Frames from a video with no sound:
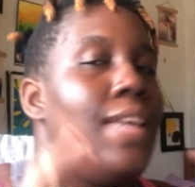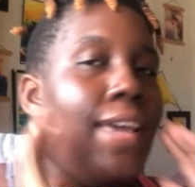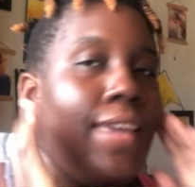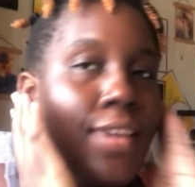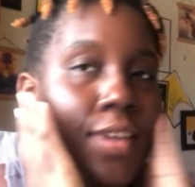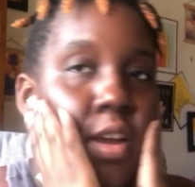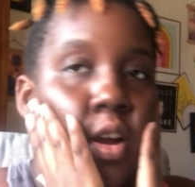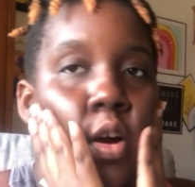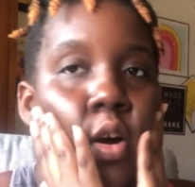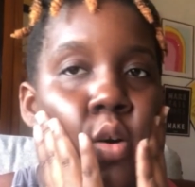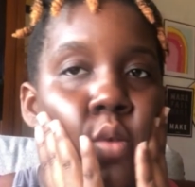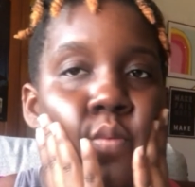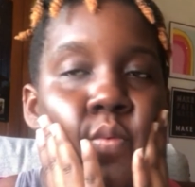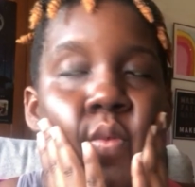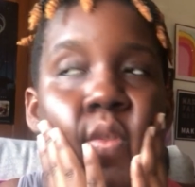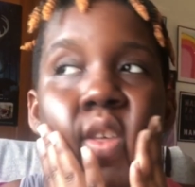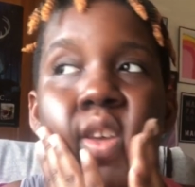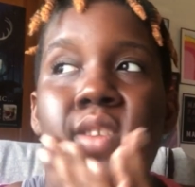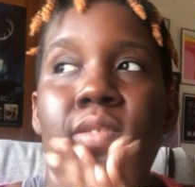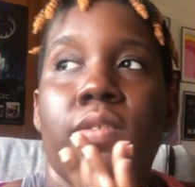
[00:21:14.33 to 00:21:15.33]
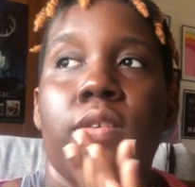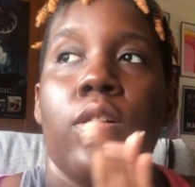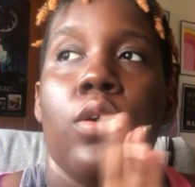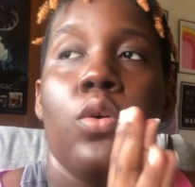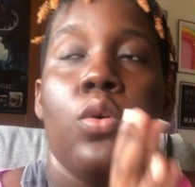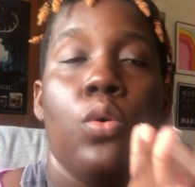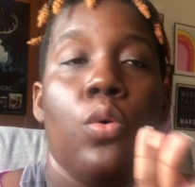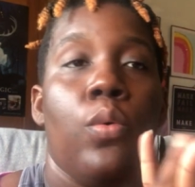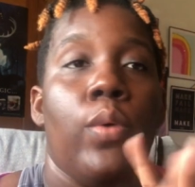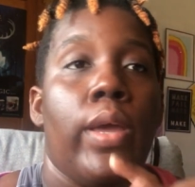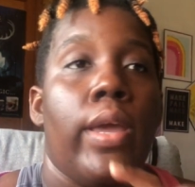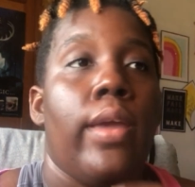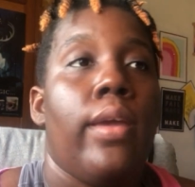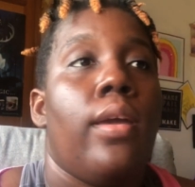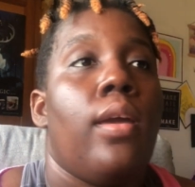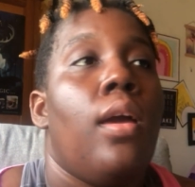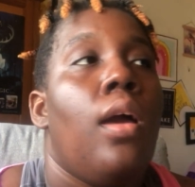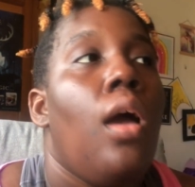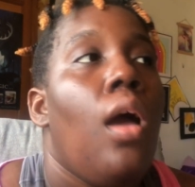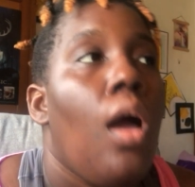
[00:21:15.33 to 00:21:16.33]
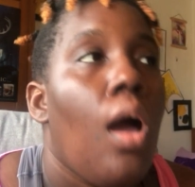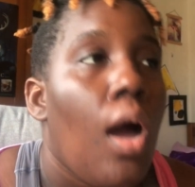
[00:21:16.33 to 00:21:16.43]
liking how things are going.